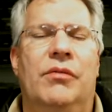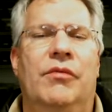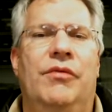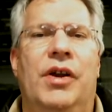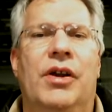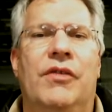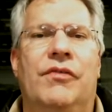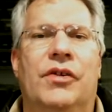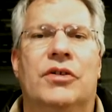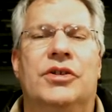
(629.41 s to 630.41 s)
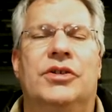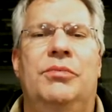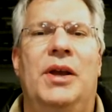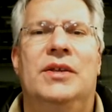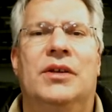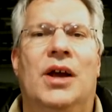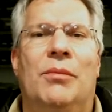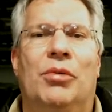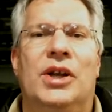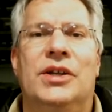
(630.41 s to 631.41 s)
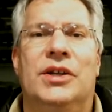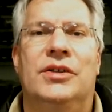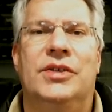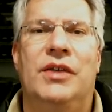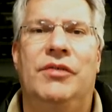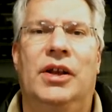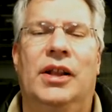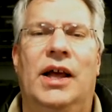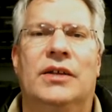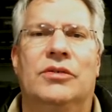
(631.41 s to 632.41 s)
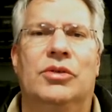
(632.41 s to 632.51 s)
very first basic operation of safety class,